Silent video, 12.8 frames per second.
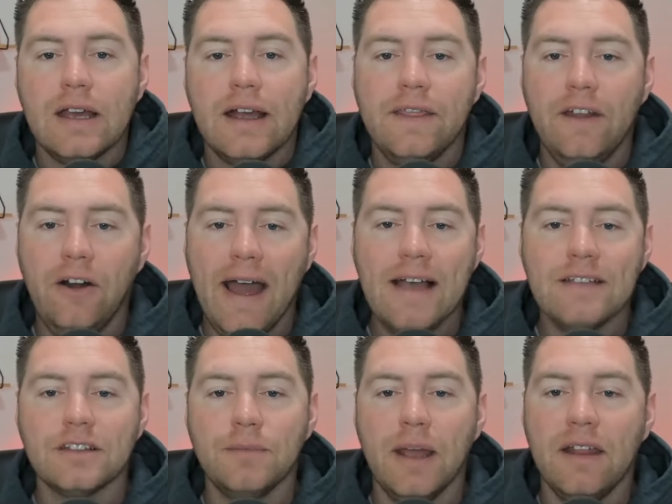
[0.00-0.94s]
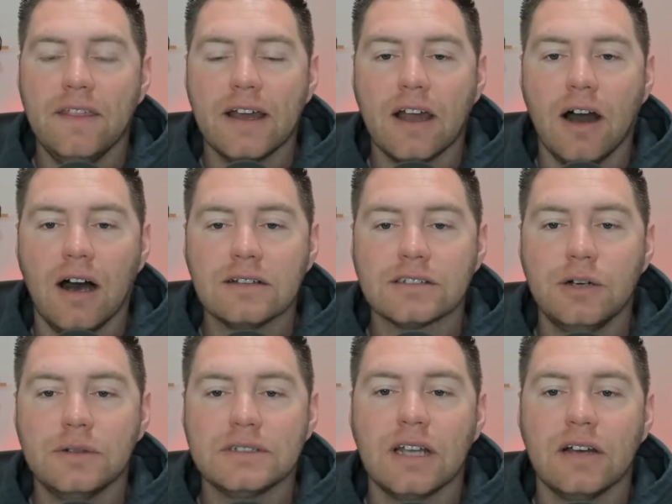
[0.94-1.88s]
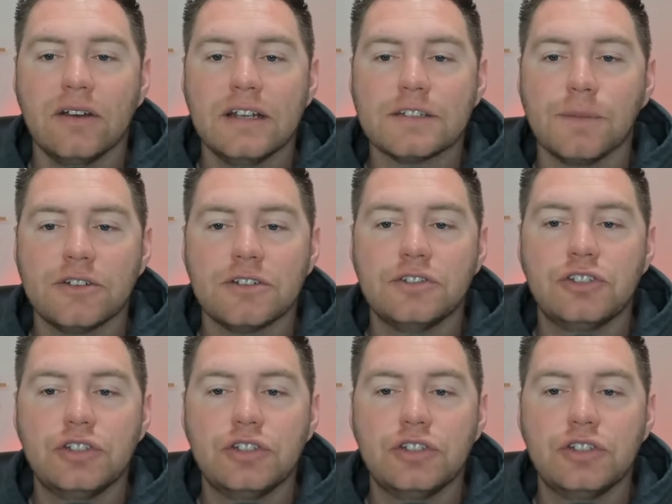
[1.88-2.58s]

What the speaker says: They're estimating that Costco is selling as much as